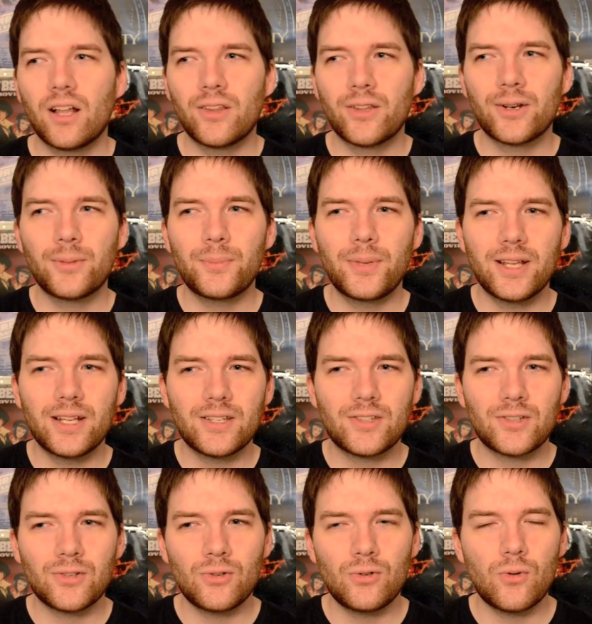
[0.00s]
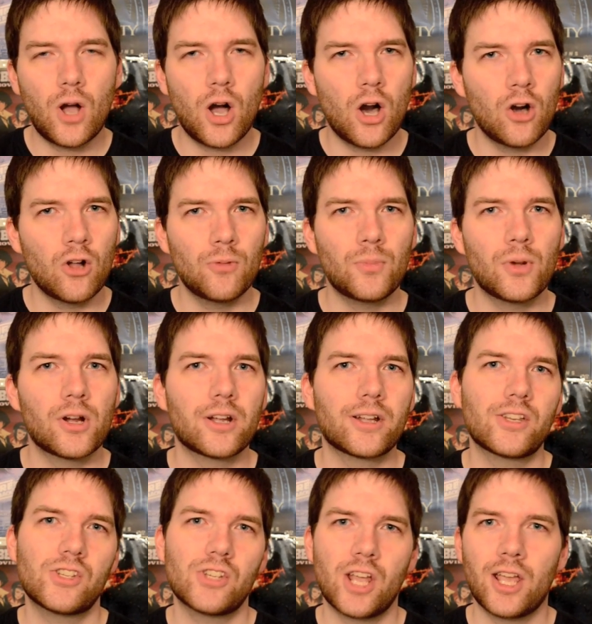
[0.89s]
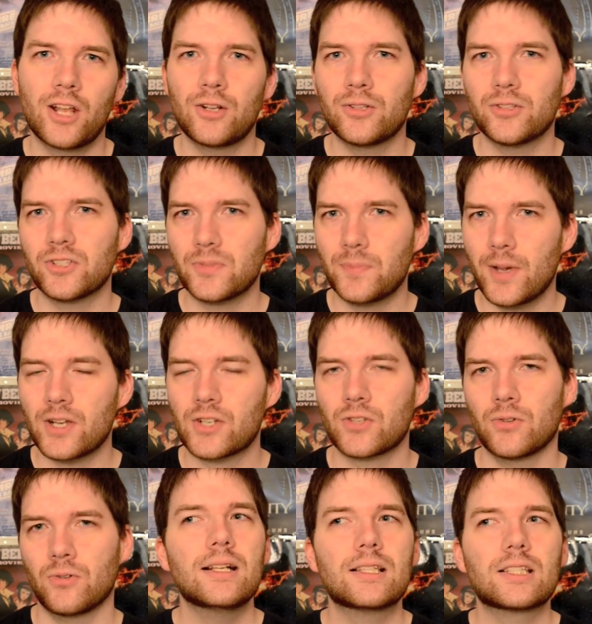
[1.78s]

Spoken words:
A little bit too Hallmark Channel special.